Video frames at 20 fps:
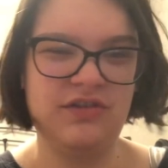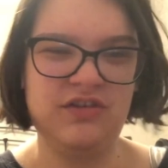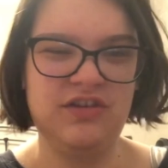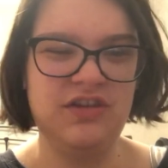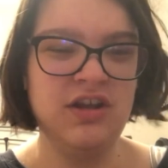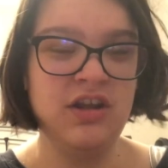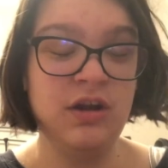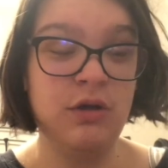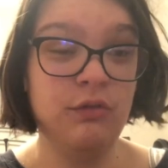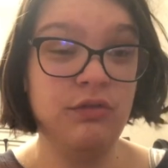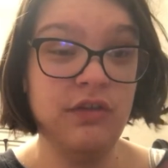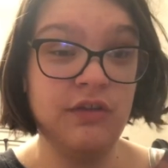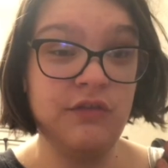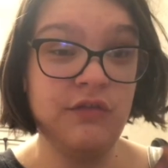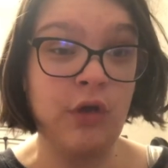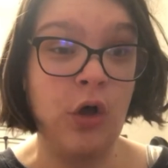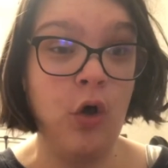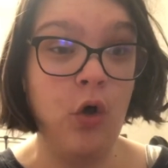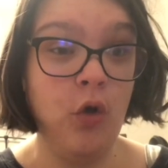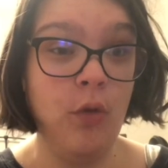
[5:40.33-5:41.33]
you know,
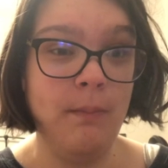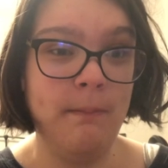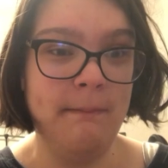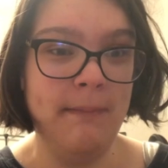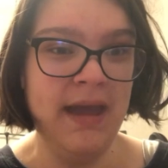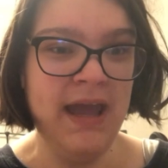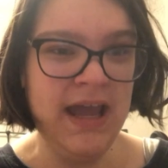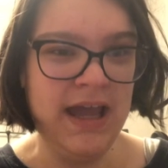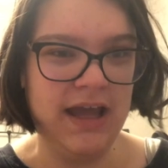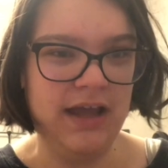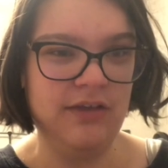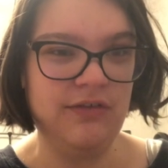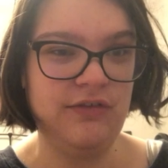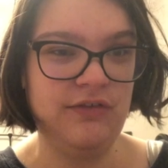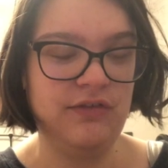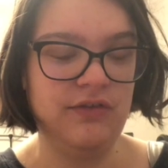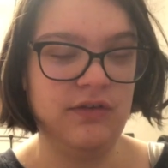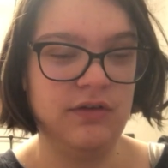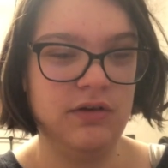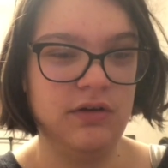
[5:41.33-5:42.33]
this whole
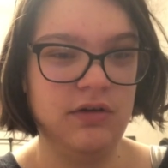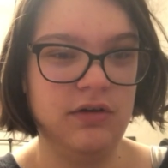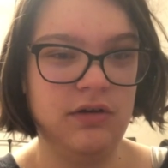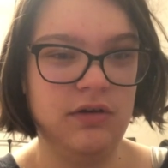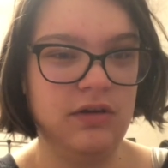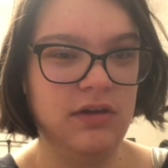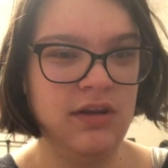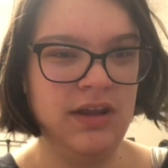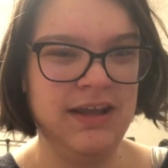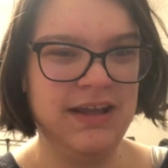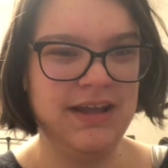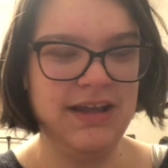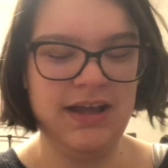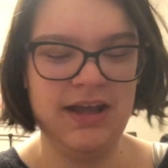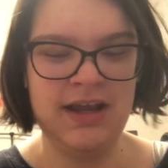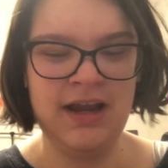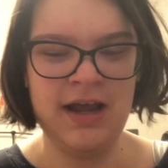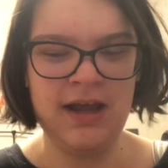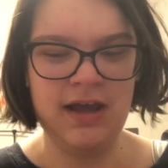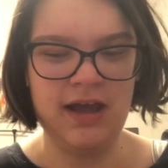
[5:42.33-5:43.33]
mess. Like,
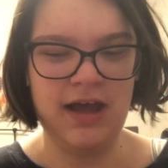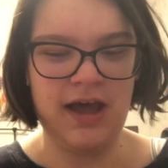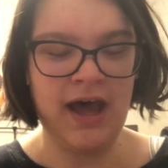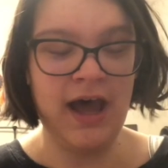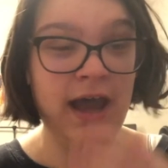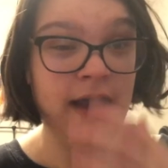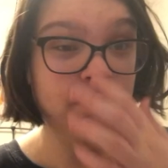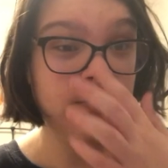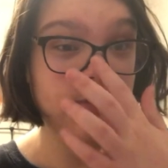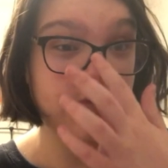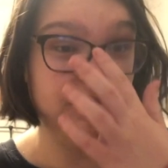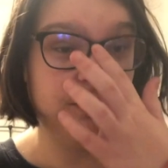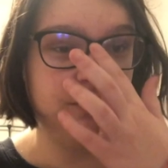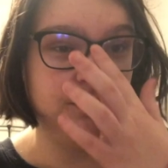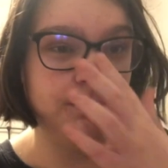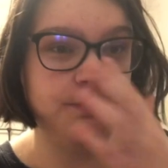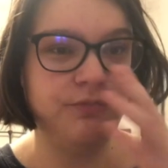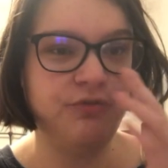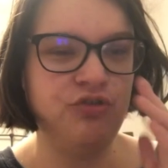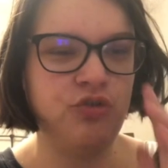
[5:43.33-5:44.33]
and I
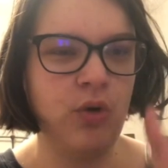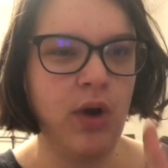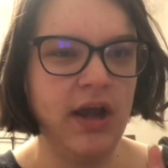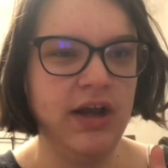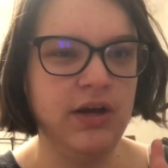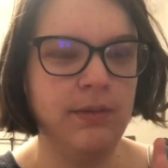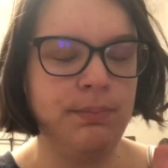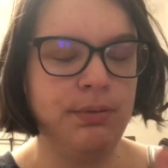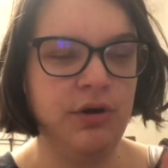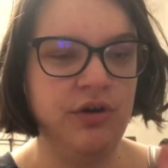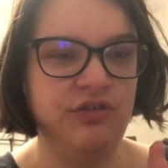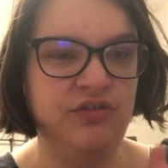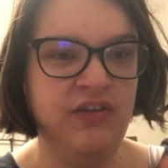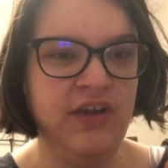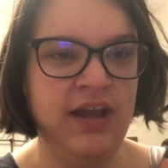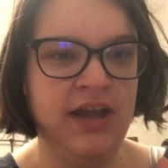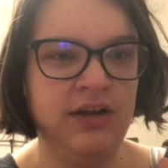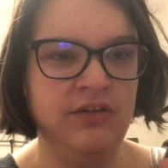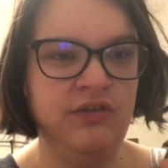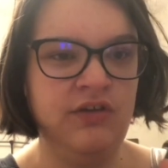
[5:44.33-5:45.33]
was trying to
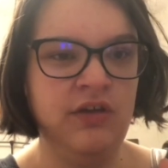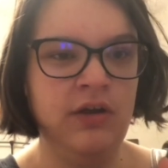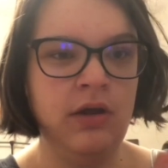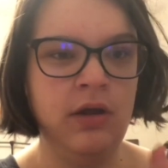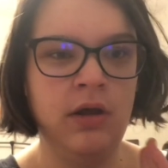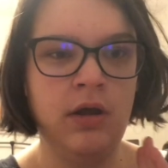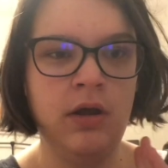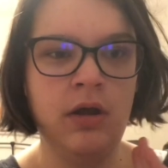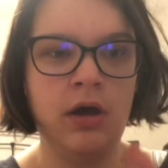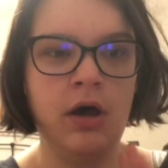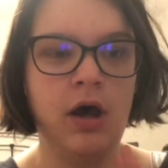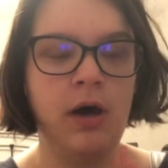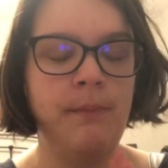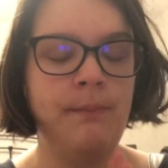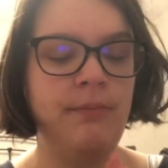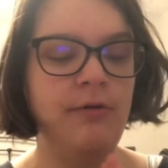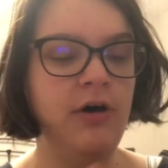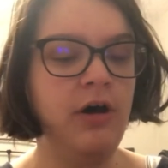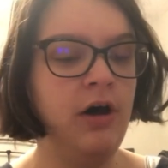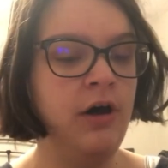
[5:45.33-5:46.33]
predict
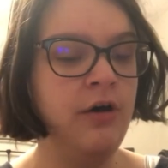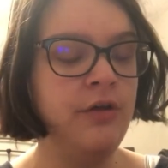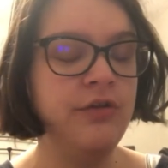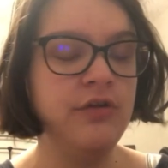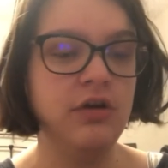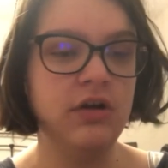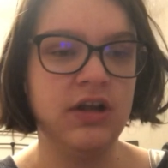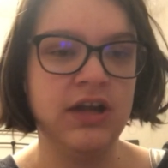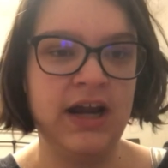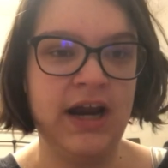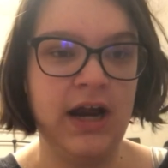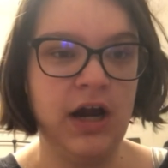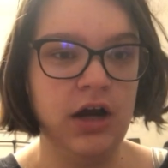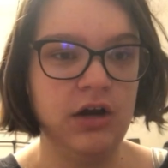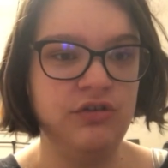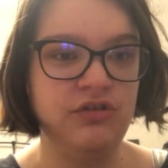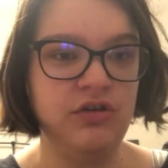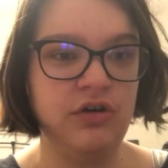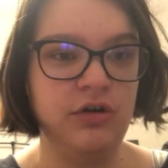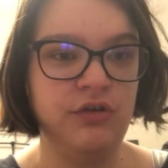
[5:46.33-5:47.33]
other
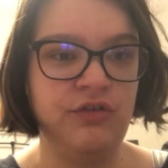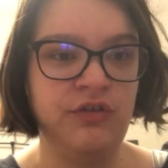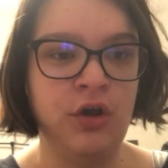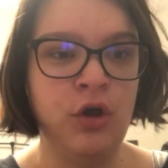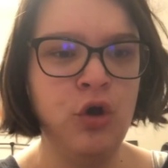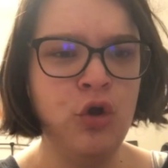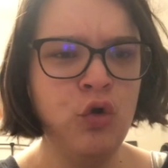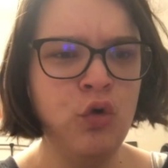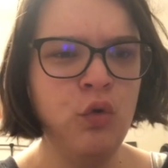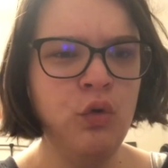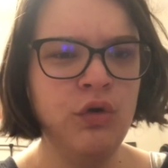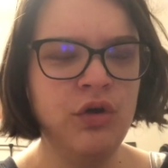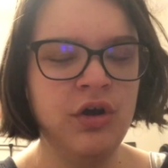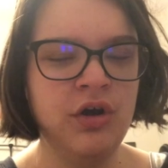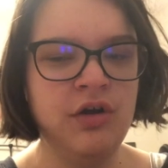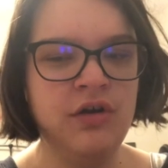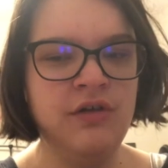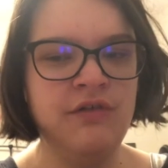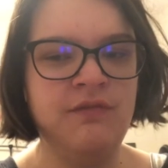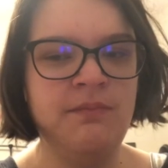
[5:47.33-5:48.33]
characters who
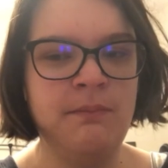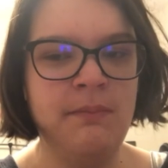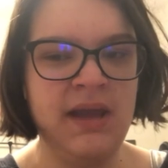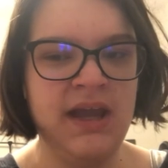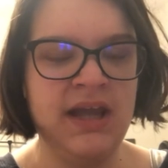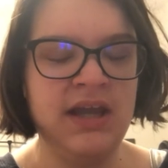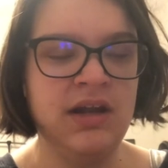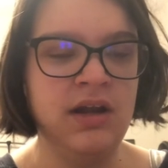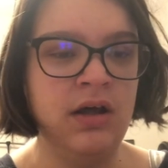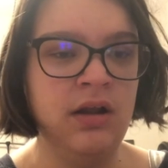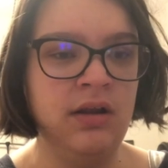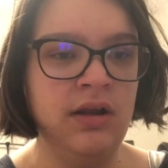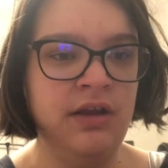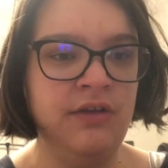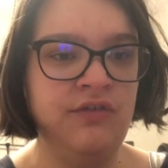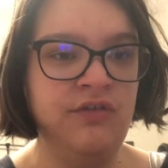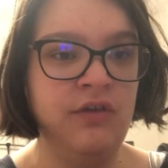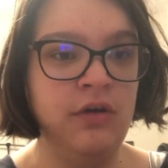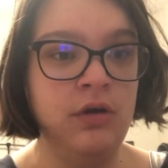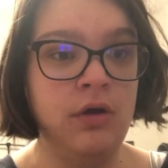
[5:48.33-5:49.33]
could have made
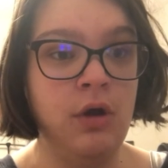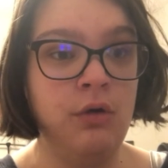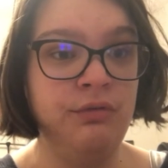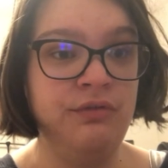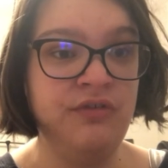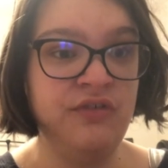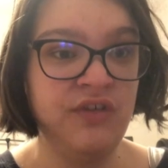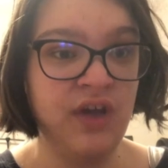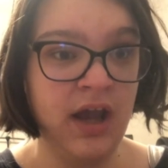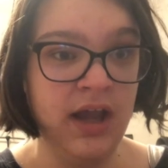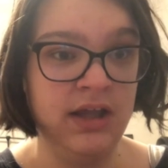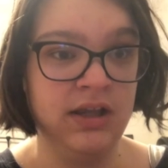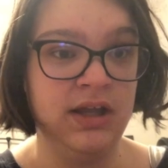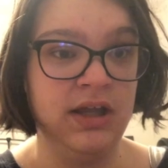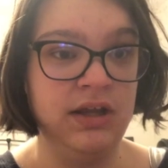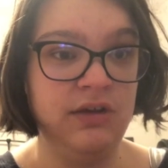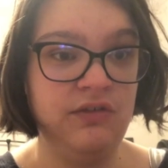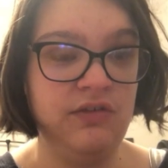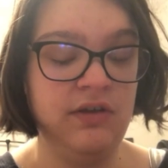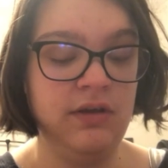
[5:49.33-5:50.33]
Alyssa go
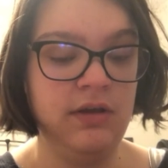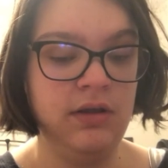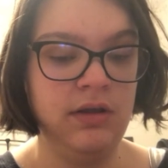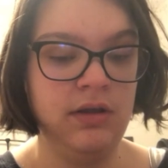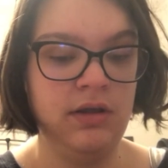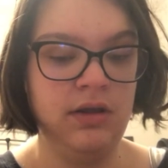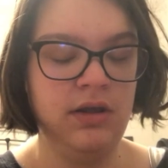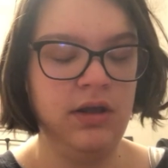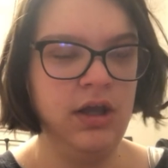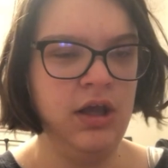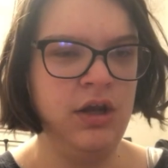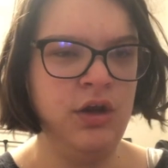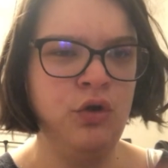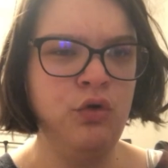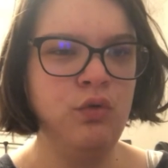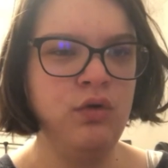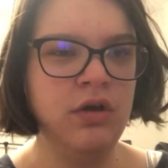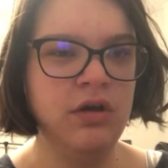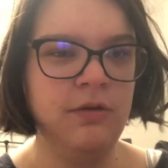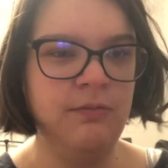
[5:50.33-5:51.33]
silent and
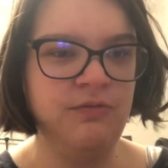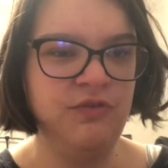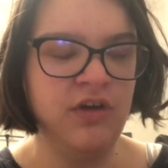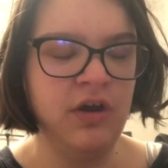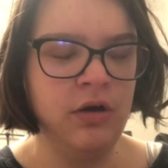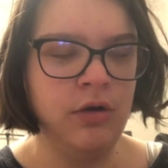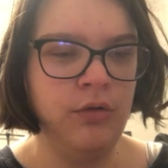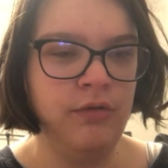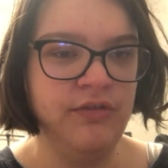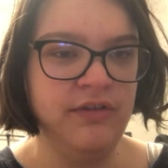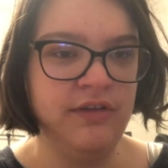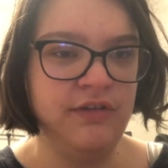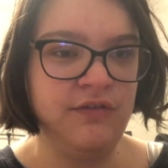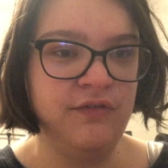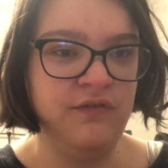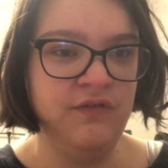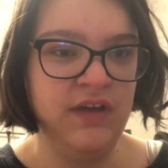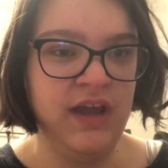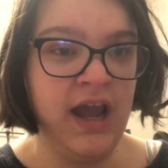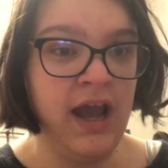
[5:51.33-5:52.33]
who could have done all this
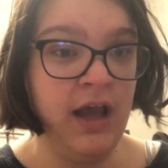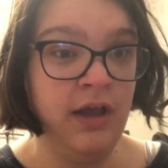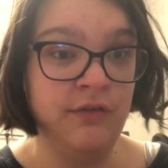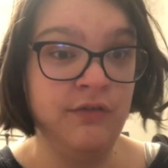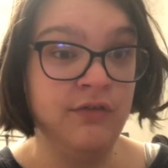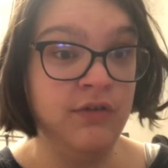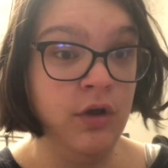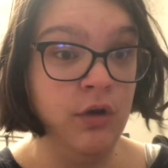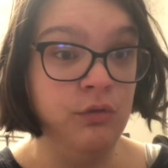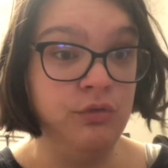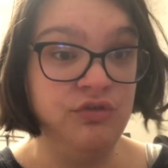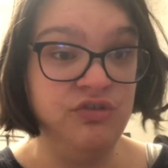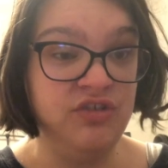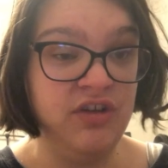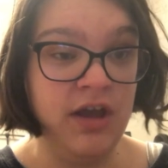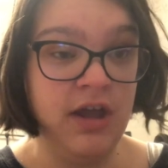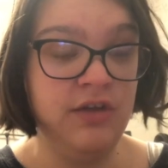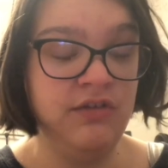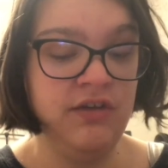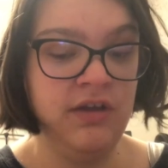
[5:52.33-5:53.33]
fiasco
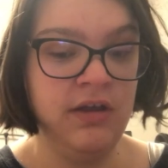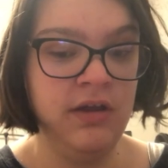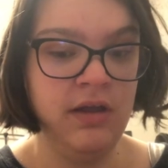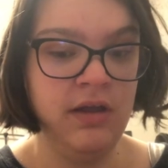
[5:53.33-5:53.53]
shit.